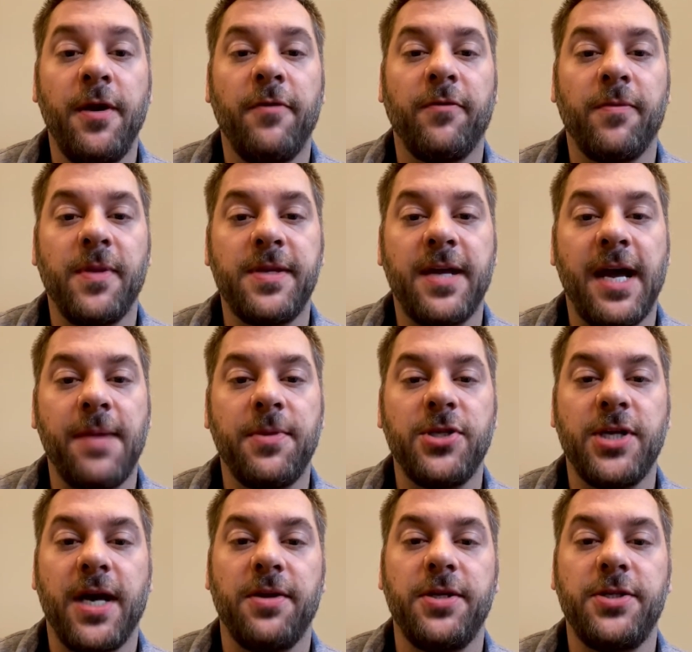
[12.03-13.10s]
From the time a
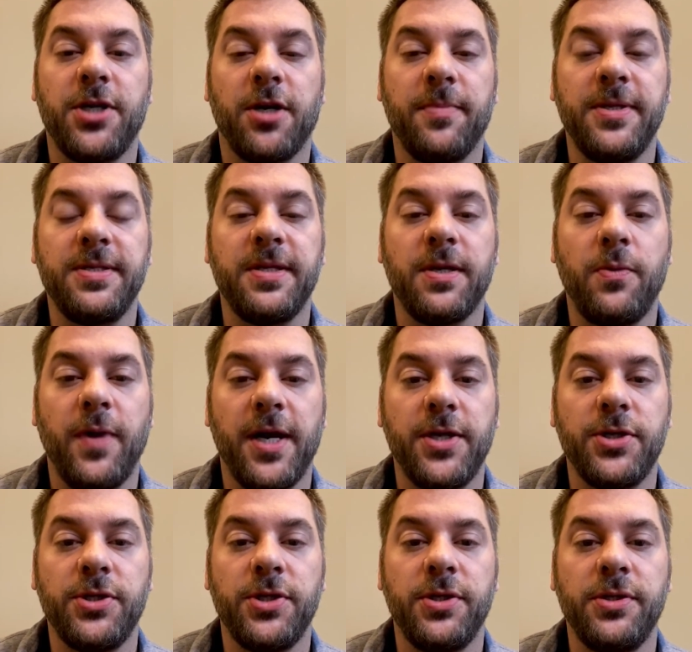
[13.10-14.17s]
child determines their
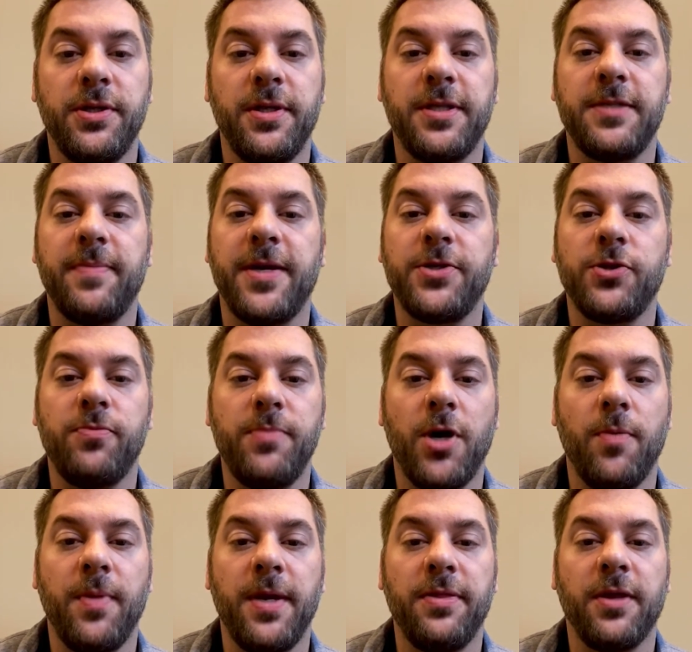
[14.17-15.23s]
wish to the special
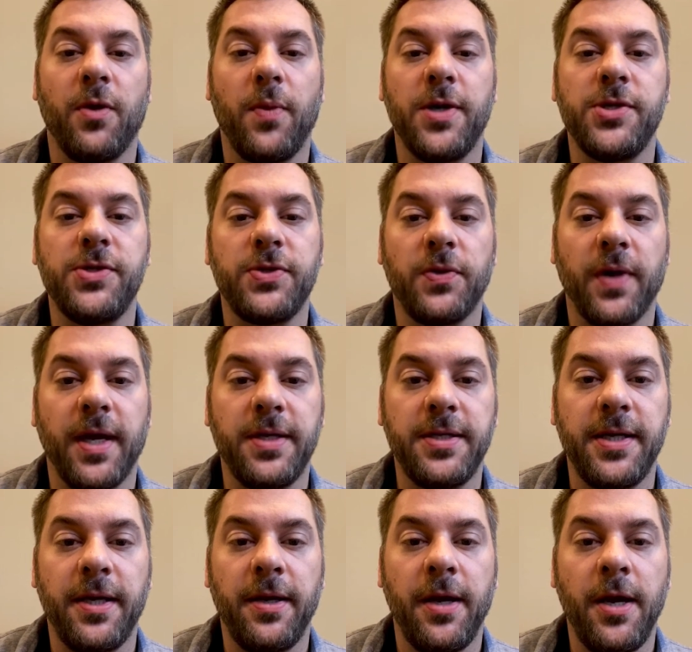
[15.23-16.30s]
moment their wish is
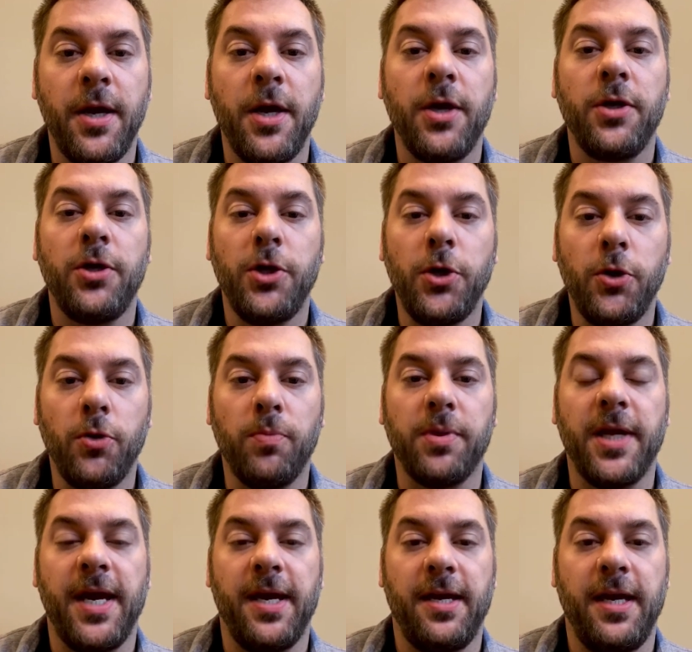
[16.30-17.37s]
granted, you
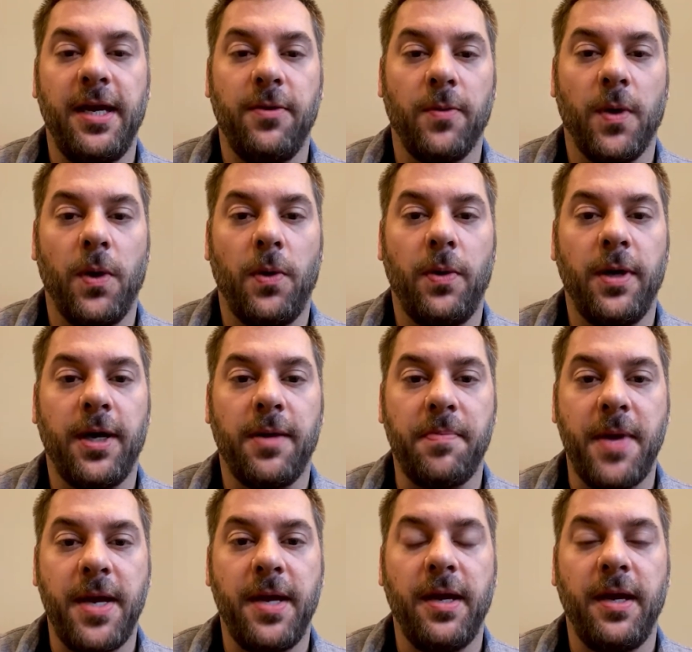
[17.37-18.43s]
play a key role in
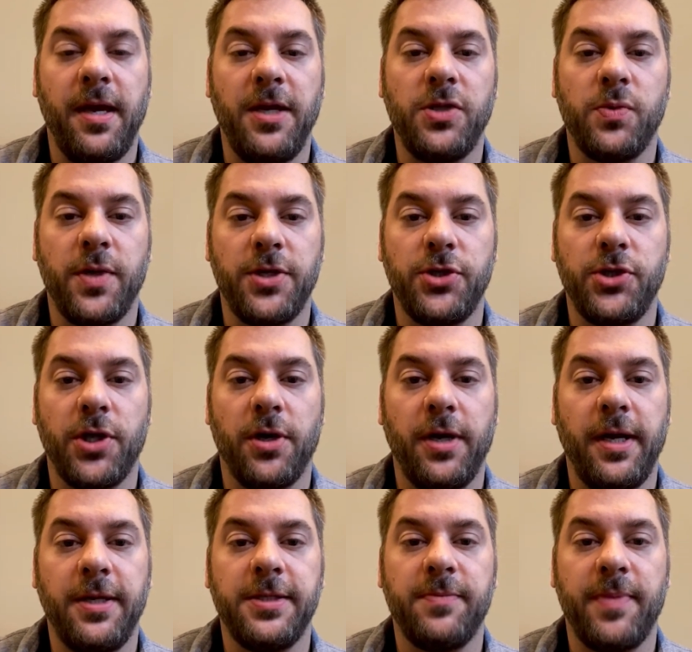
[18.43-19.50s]
making each wish
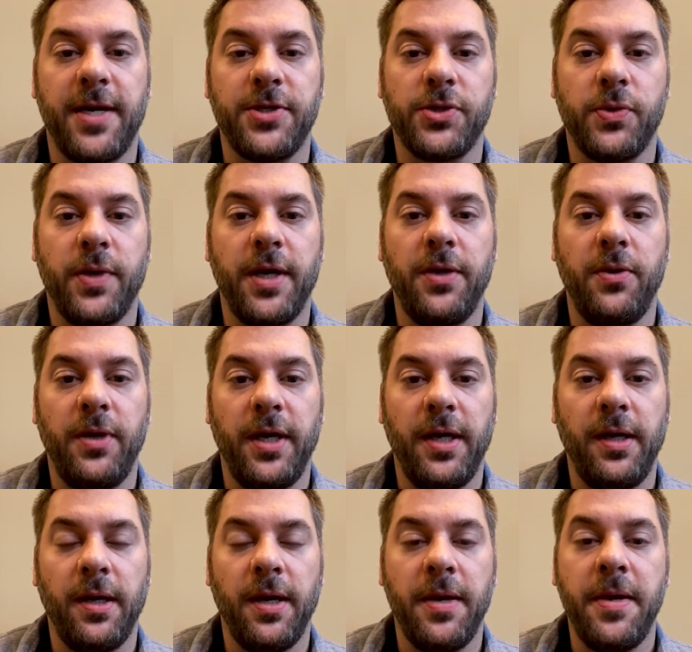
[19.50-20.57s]
journey special and
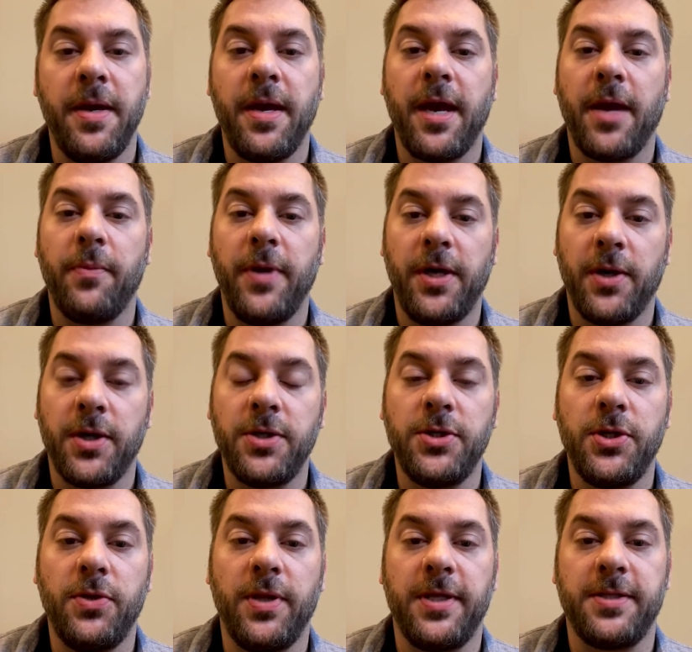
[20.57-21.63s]
unique, and we couldn't
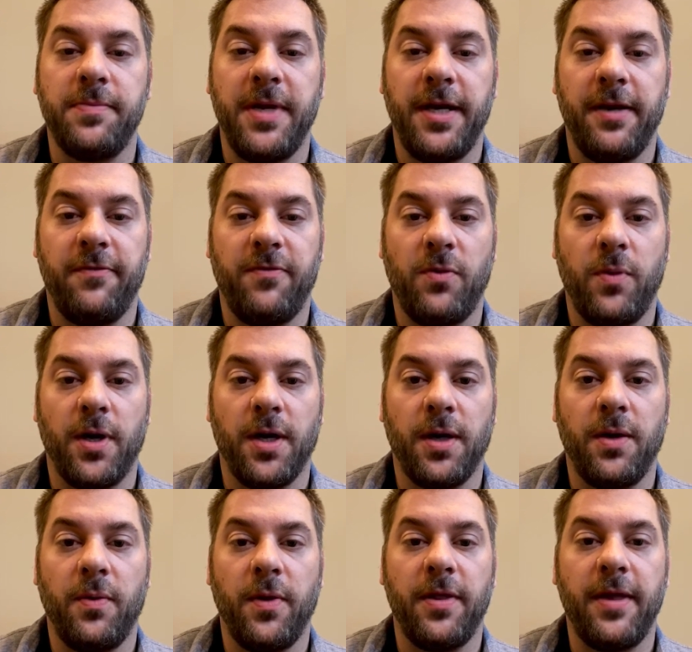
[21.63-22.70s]
do this meaningful
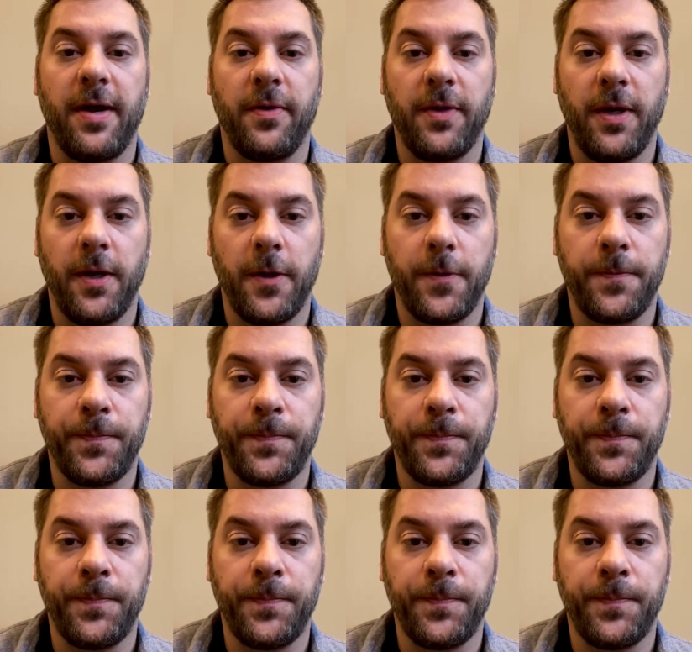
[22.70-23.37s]
work without you.